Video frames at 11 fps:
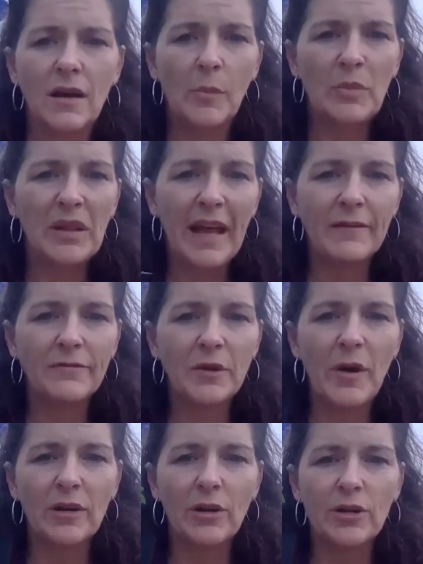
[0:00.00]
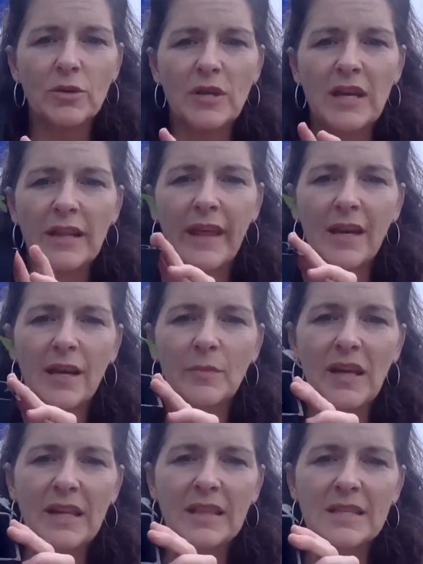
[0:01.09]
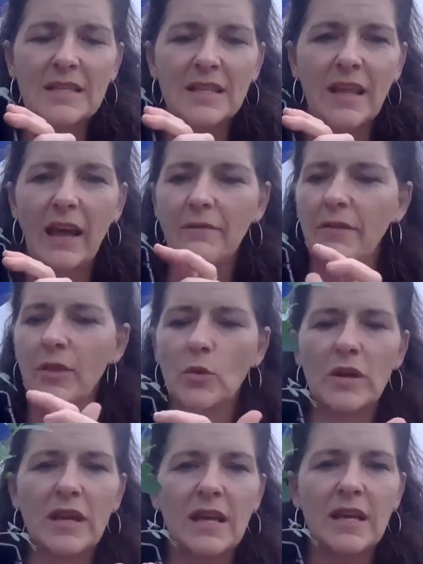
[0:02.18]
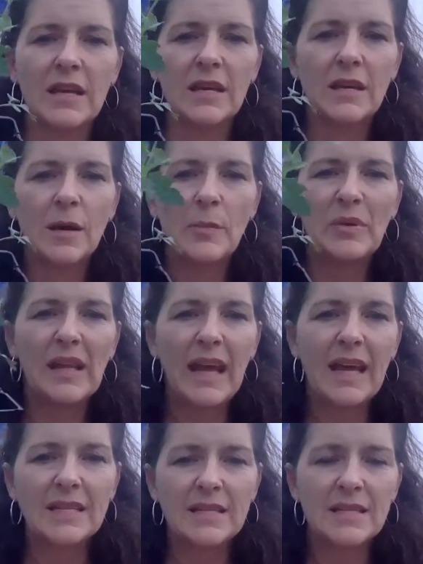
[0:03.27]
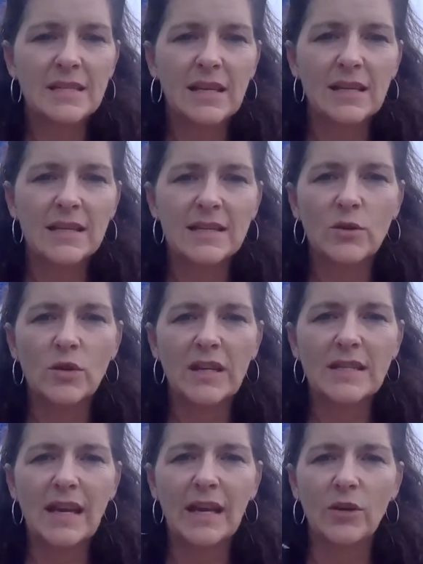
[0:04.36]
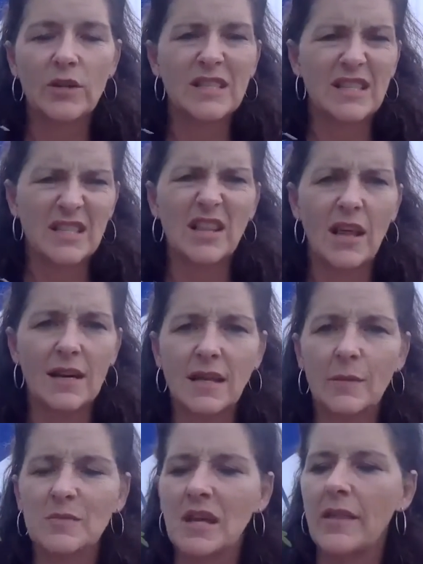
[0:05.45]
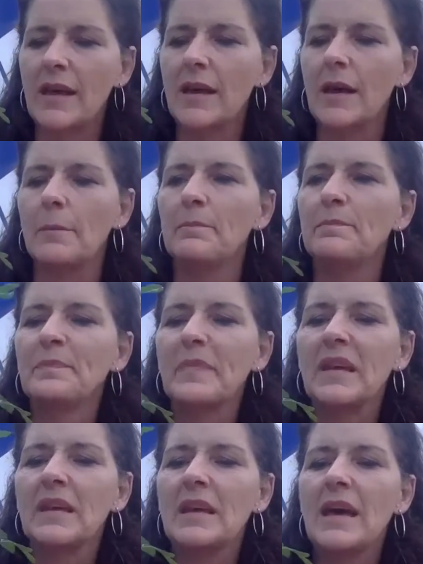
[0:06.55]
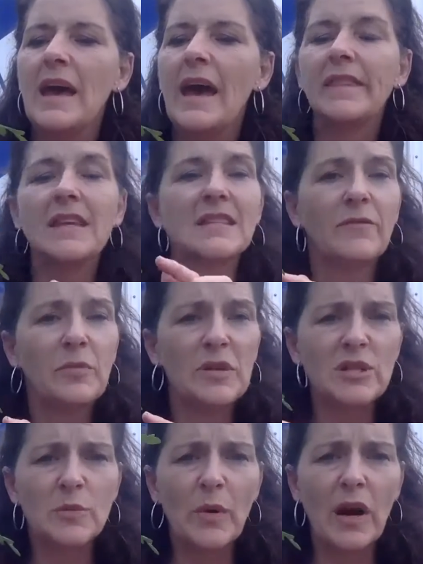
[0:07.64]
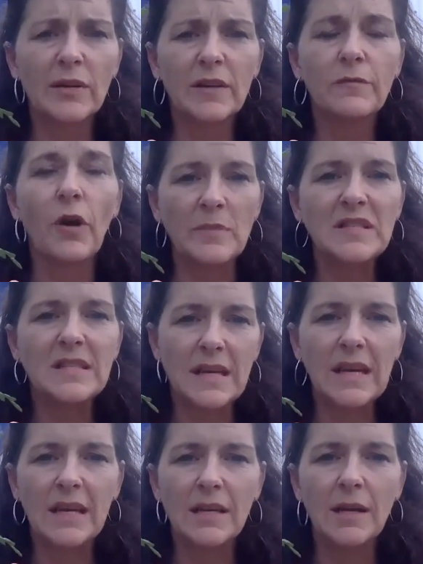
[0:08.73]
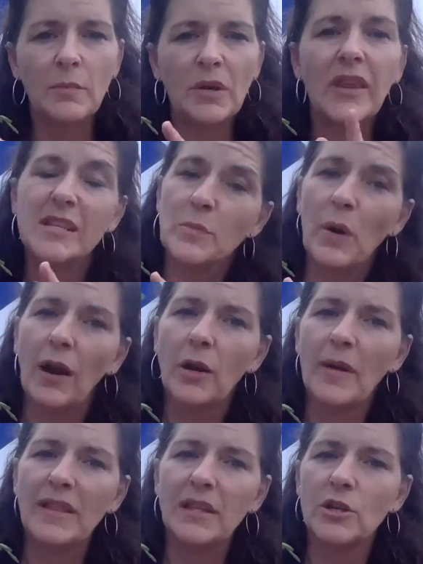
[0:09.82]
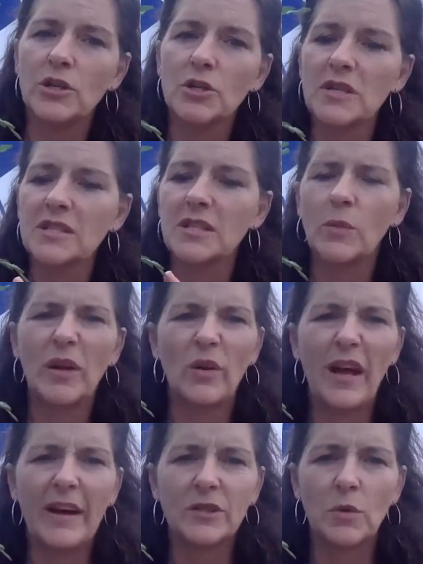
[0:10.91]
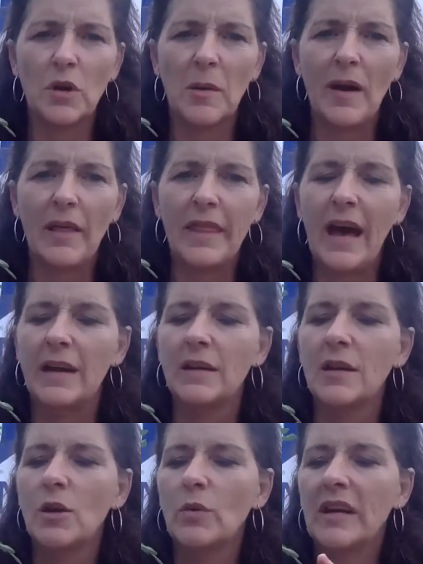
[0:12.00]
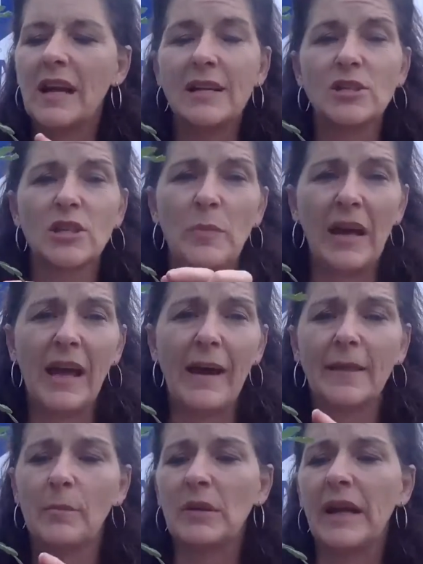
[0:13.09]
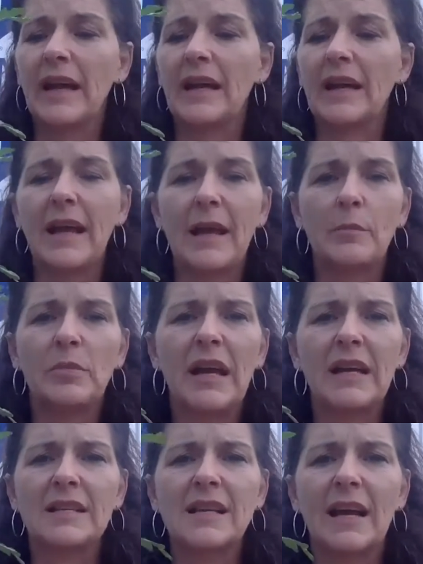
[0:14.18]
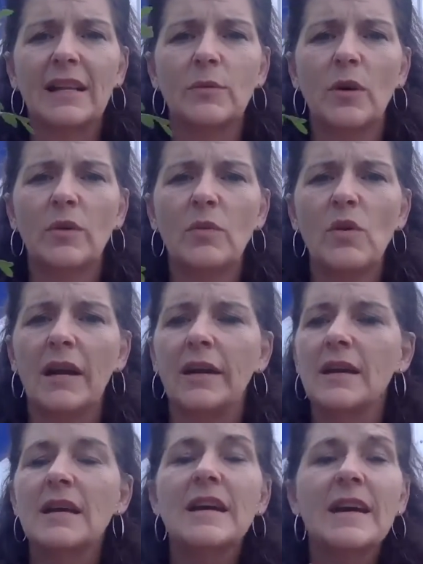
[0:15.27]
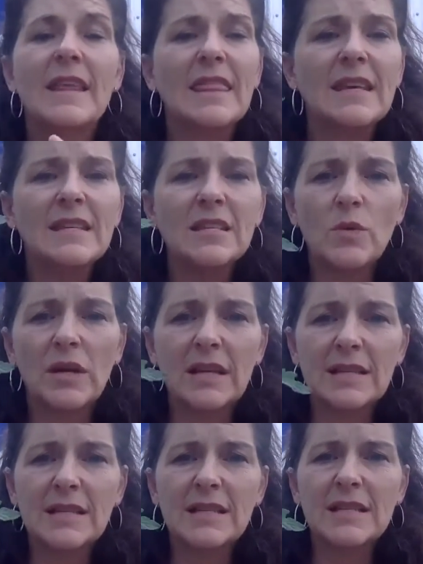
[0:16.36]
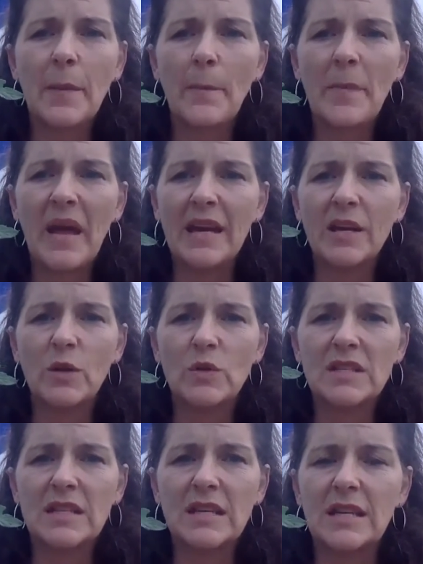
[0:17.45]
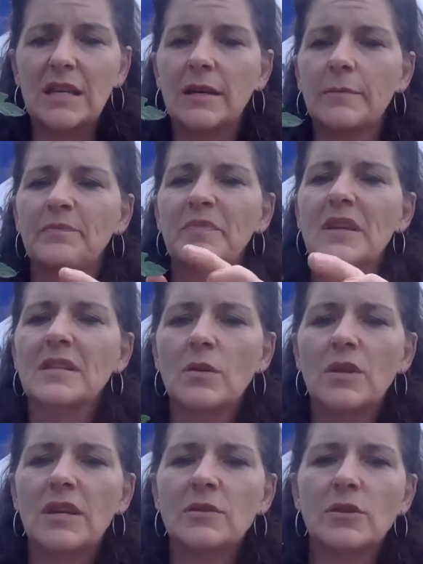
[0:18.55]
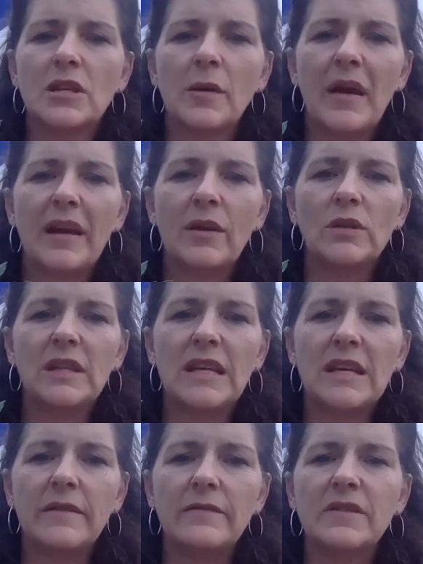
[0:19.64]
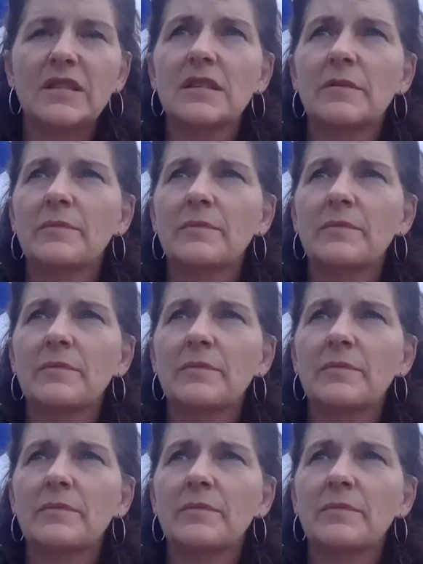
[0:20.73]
a plant from our nursery, and they come like this, and they have 3 plants in this little container, and this is a lot of times how they come. And these have been sprouted from seed, but they sprouted them at the nursery, so we don't have to worry about that. We can actually pick out the plant and plant exactly what we want. This one is a tomato seed. So these are tomato leaves.